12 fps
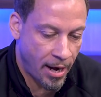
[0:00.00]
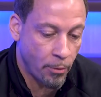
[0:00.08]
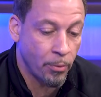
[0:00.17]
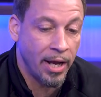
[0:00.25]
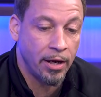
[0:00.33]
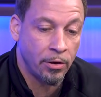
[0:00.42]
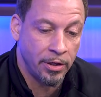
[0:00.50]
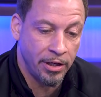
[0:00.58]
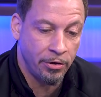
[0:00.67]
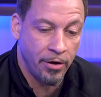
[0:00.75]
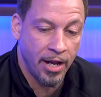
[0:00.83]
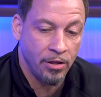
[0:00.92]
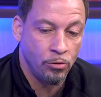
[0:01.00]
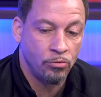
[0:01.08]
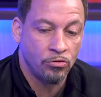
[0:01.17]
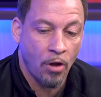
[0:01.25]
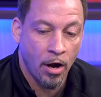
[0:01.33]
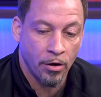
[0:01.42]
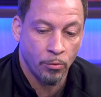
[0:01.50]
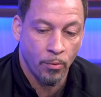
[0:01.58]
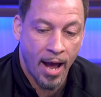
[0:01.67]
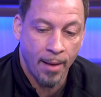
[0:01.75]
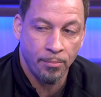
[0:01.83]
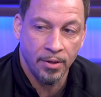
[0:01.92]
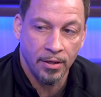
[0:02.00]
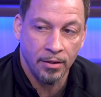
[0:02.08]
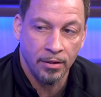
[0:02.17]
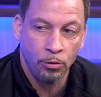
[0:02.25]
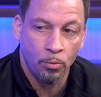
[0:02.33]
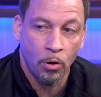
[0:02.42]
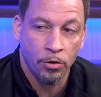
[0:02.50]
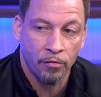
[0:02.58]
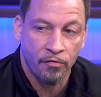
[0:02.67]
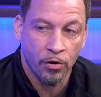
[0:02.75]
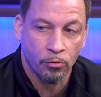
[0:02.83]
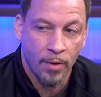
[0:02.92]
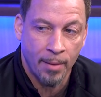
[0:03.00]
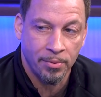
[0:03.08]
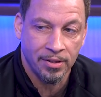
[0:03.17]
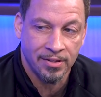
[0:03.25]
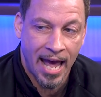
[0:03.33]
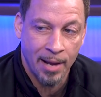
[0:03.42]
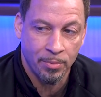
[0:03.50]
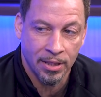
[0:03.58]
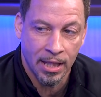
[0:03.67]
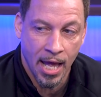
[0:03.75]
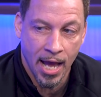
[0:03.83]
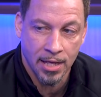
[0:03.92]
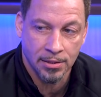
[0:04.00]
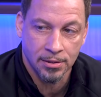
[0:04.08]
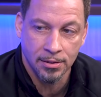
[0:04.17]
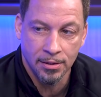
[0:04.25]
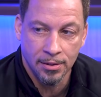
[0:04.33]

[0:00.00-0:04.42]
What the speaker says: I read on the internet you started rapping. You wrote your first rap in typing class.